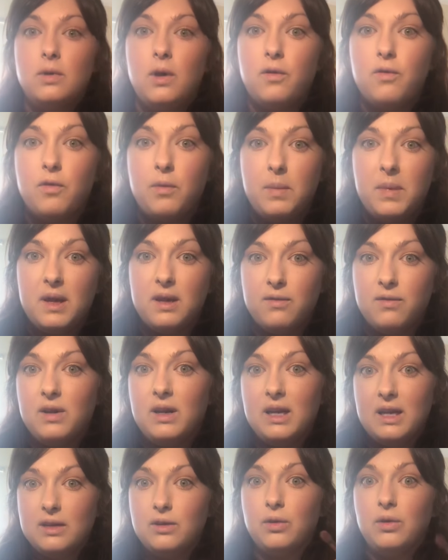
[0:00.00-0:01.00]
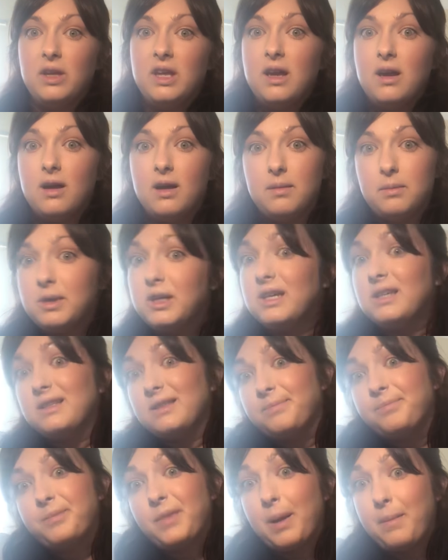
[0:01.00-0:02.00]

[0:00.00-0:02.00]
of a bit of a lid on the eye, because